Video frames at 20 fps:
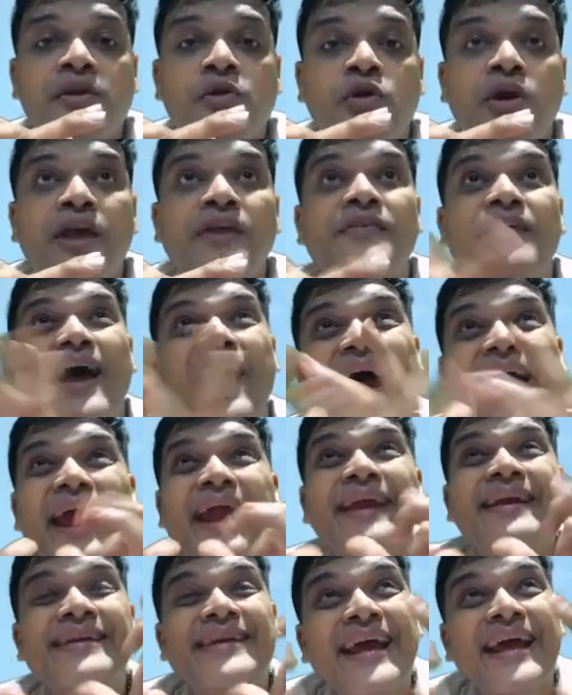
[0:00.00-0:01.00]
Okay,
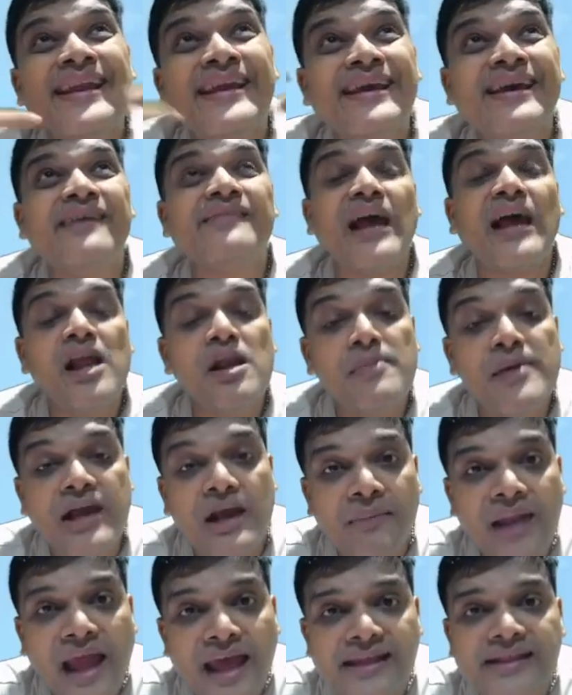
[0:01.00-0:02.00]
in 10 years, I will
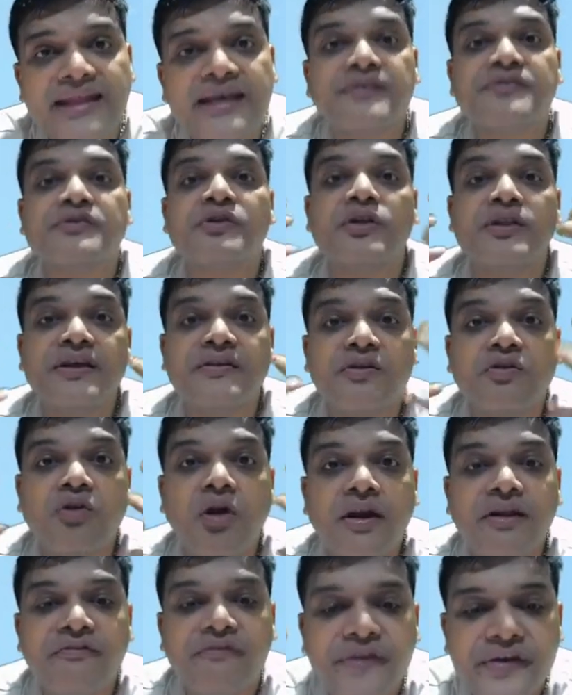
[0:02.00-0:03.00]
become like this. This is
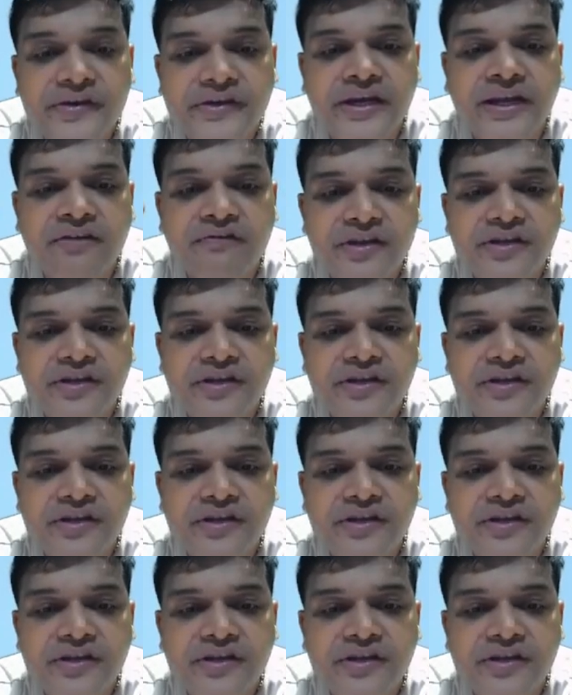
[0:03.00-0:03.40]
called a vision.